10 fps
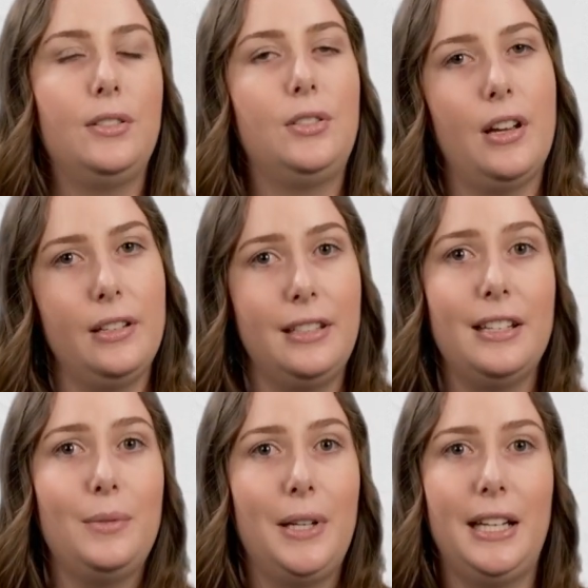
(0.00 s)
Just
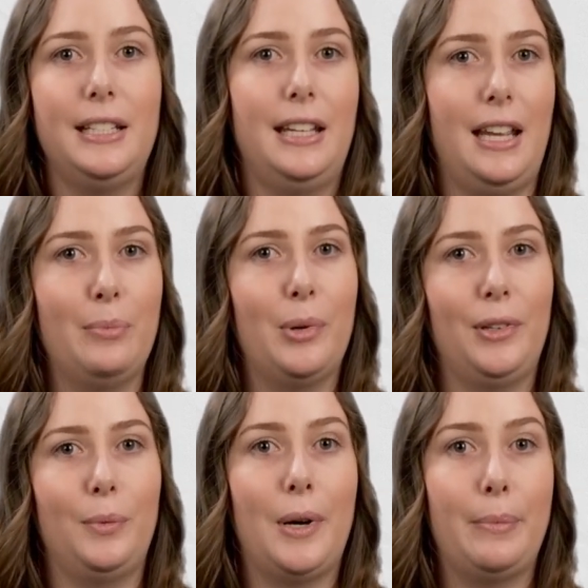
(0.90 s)
as we need to eat more
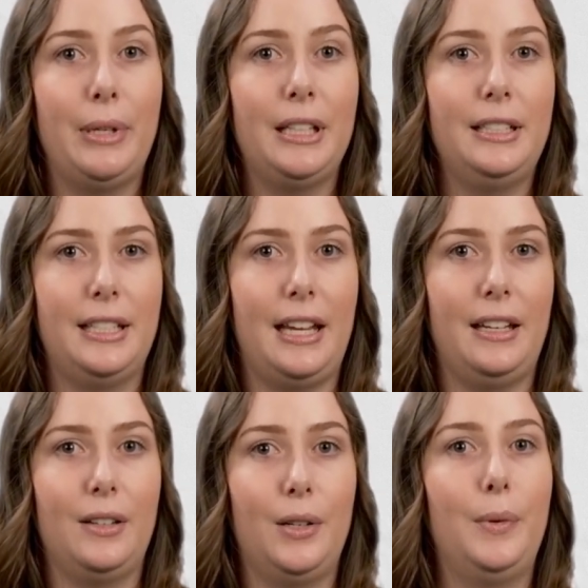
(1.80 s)
than one meal a
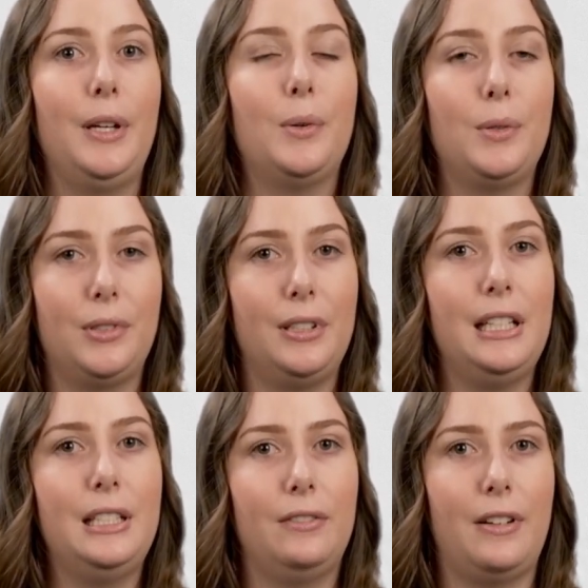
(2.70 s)
day, we also
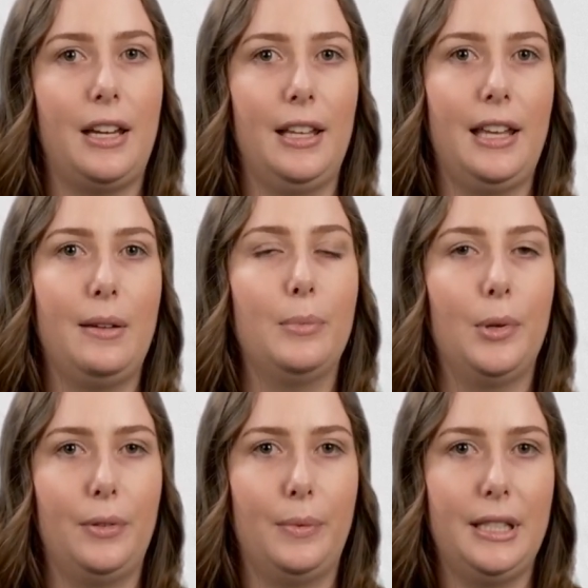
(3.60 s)
need to regulate
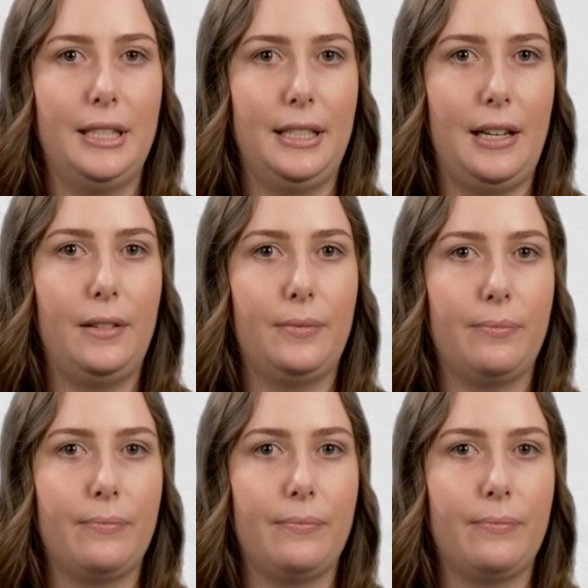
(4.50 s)
more than once a day.